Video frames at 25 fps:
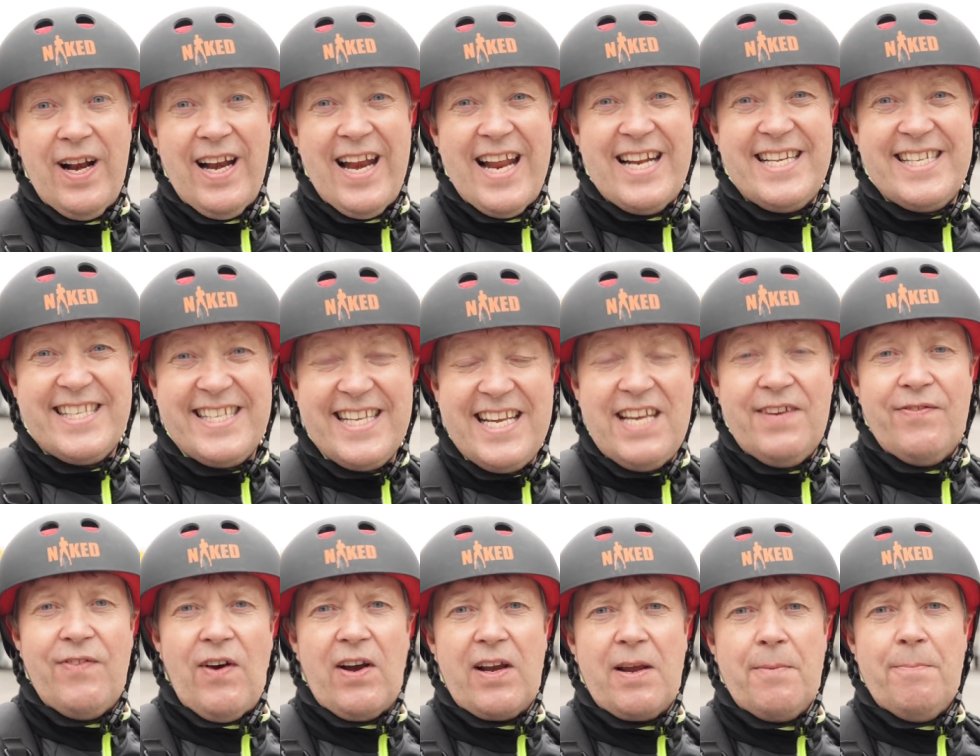uh, let's see
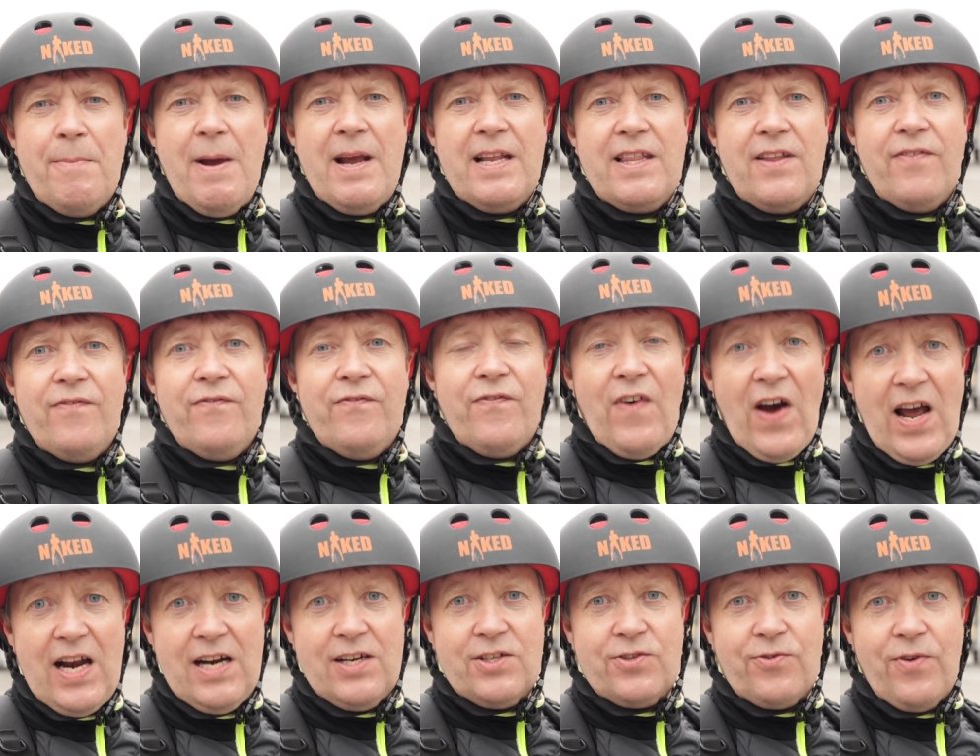if I can make the
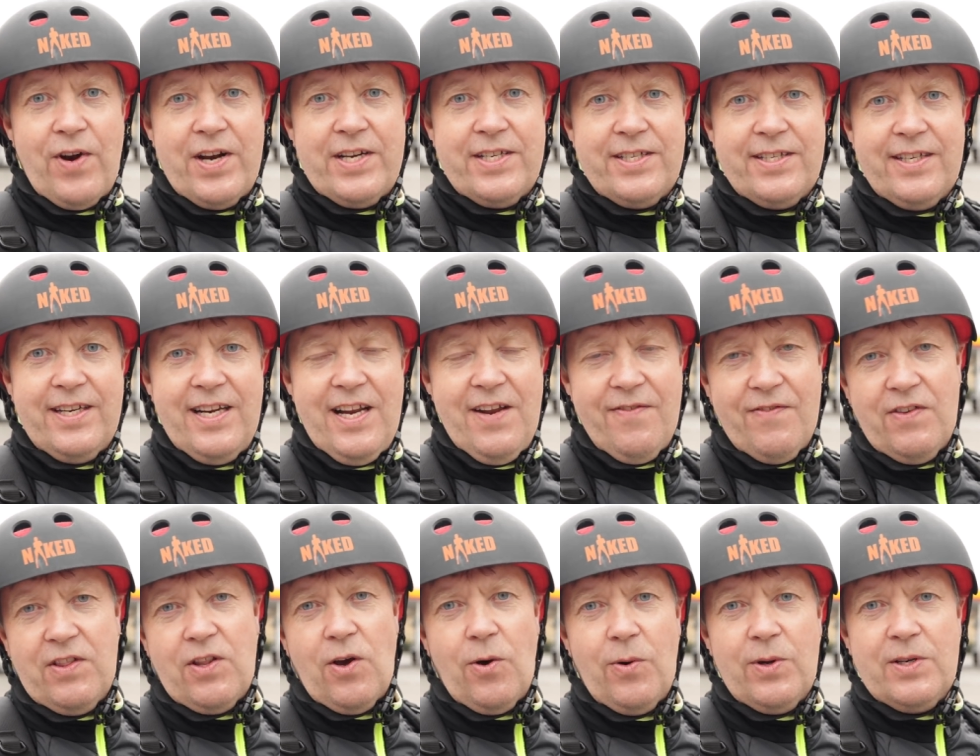final stretch
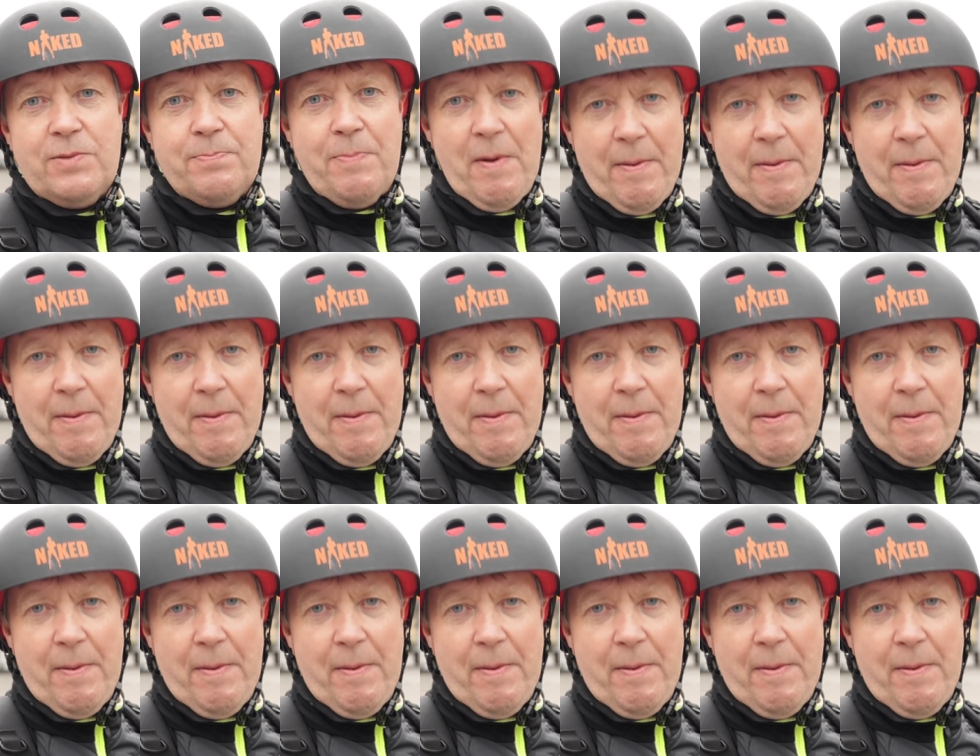even though it's